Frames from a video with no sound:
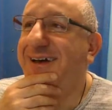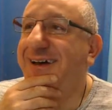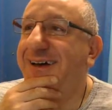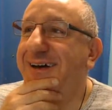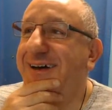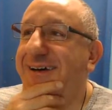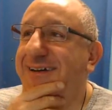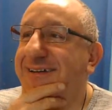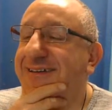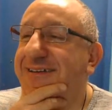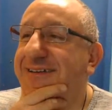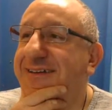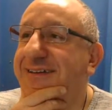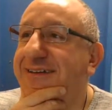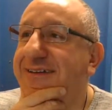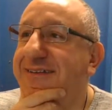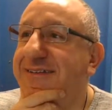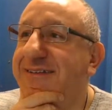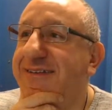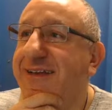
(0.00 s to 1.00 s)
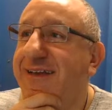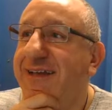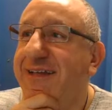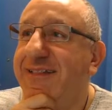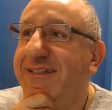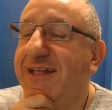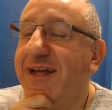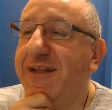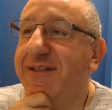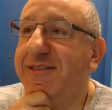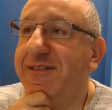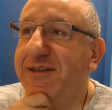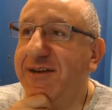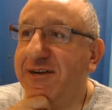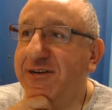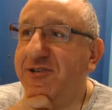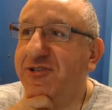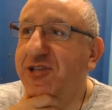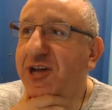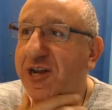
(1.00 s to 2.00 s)
uh, is that
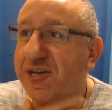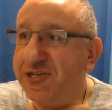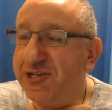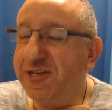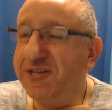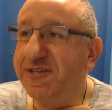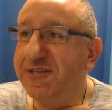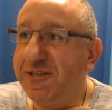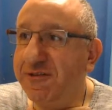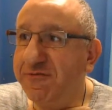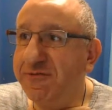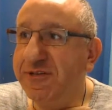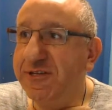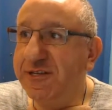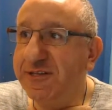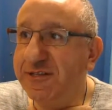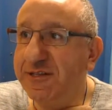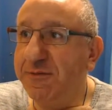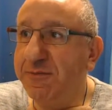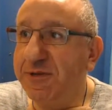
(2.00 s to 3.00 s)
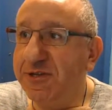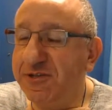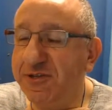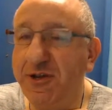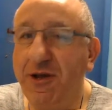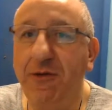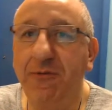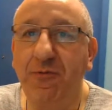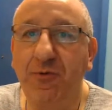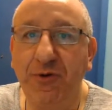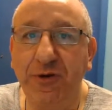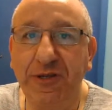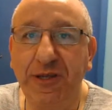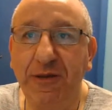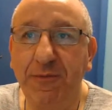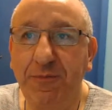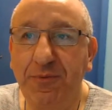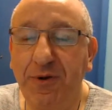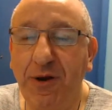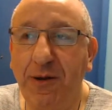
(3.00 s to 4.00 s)
their digestive system is not
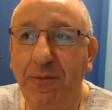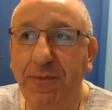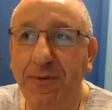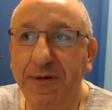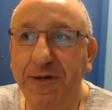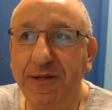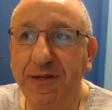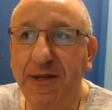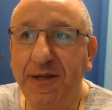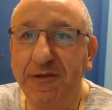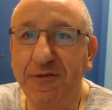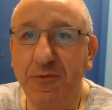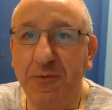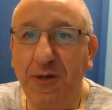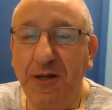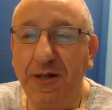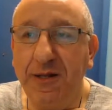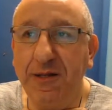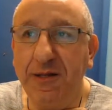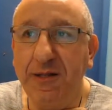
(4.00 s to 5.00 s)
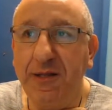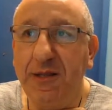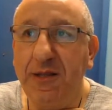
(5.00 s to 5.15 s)
working properly as well.